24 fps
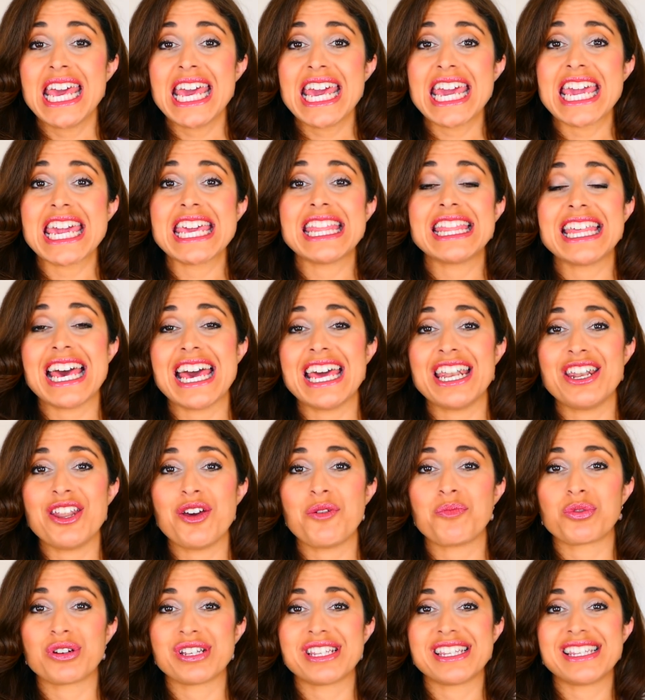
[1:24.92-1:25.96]
He then
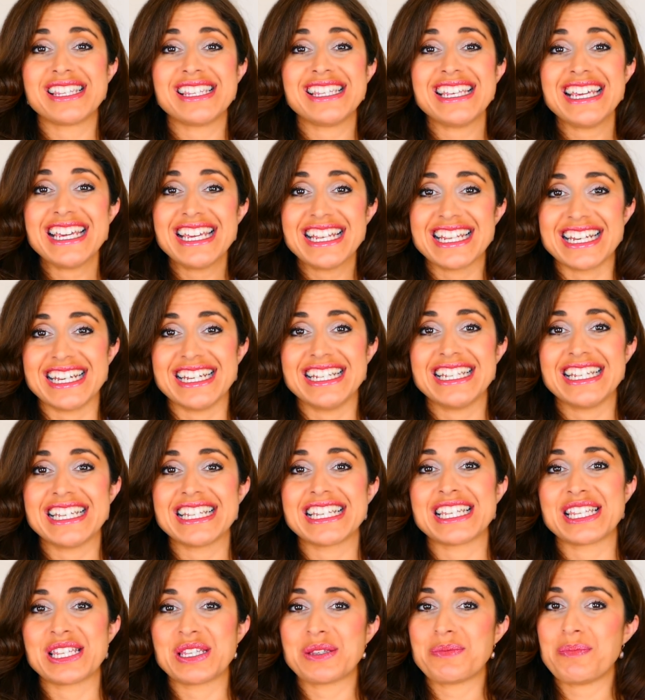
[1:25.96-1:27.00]
proceeded
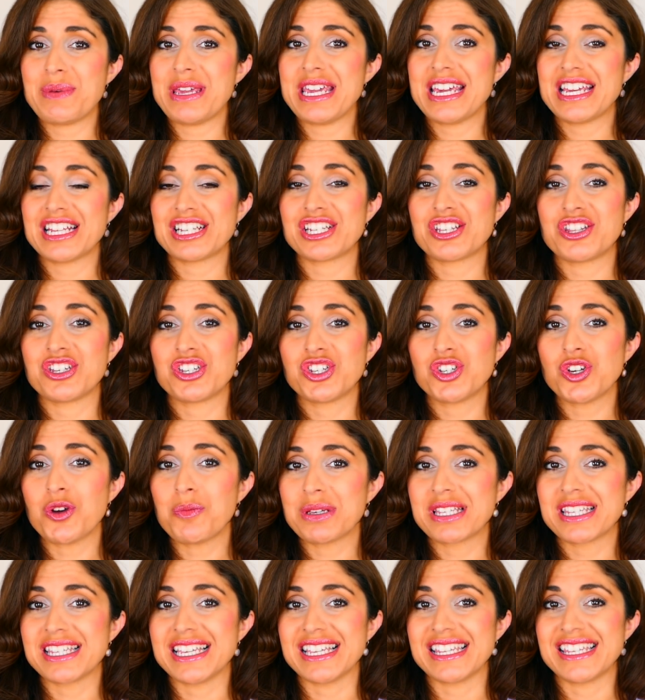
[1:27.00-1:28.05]
to speak to the shop
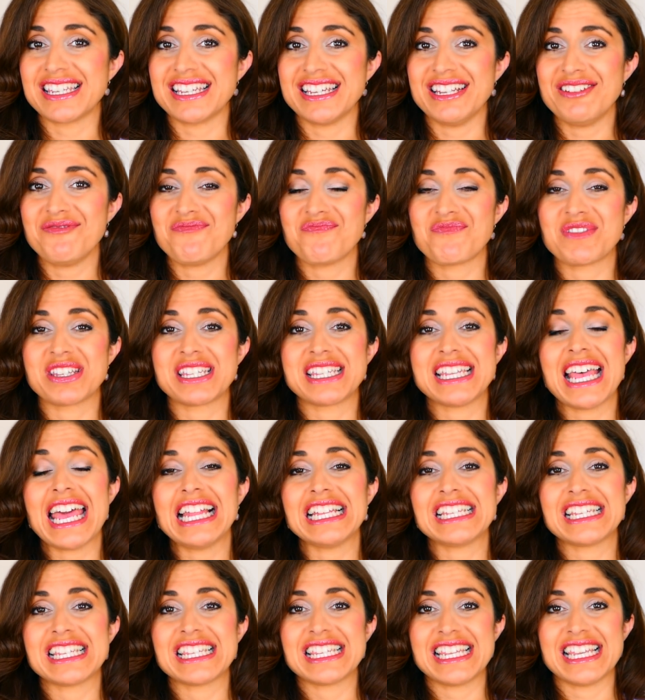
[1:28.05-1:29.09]
assistant, the
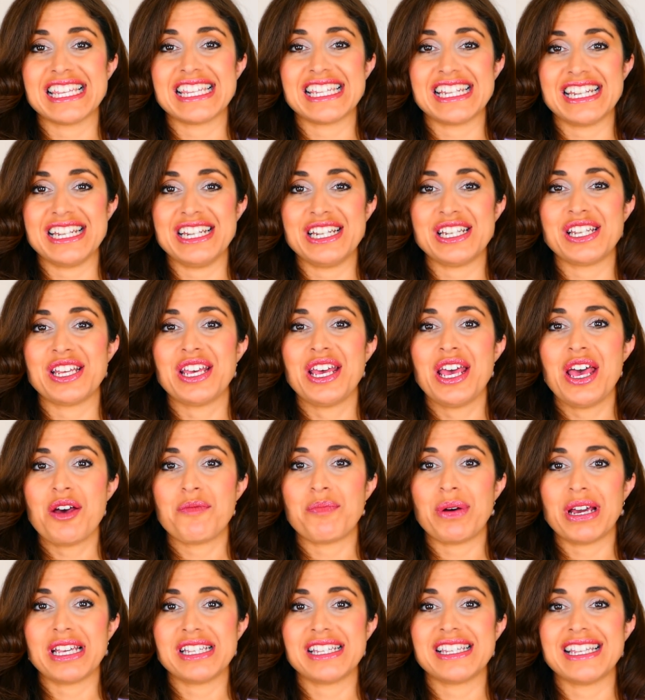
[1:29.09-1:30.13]
sales assistant,
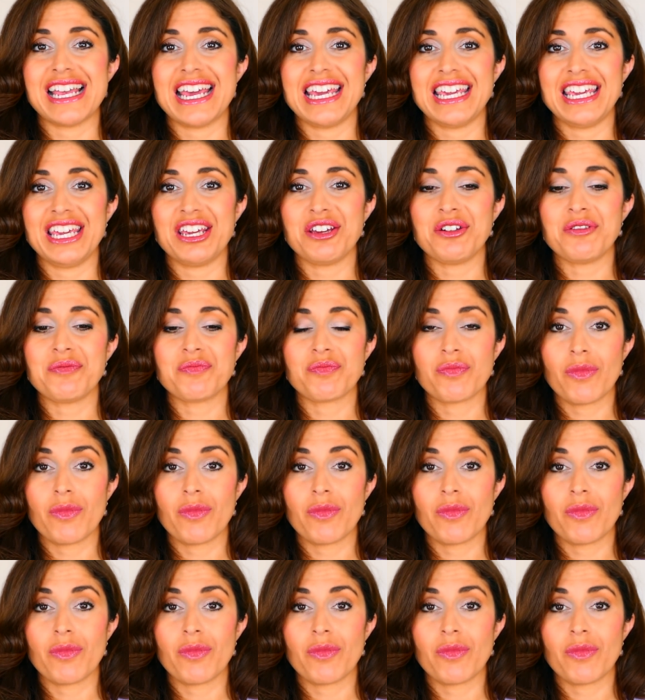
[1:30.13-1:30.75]
by saying,